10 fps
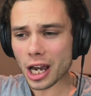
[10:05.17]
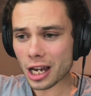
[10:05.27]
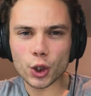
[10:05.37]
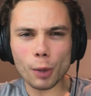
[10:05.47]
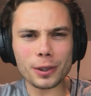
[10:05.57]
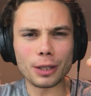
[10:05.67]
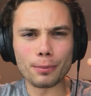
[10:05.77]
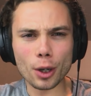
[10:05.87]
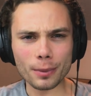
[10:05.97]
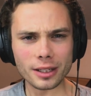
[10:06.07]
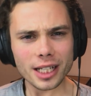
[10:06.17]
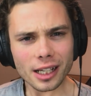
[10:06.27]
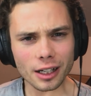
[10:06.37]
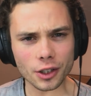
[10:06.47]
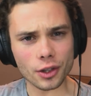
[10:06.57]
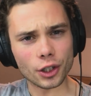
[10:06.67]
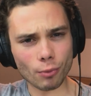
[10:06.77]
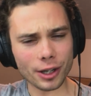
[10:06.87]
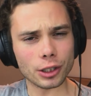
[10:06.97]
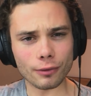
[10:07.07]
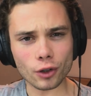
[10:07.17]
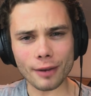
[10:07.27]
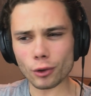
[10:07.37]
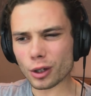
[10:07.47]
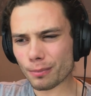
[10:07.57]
stopping them perpendicular to the direction of travel,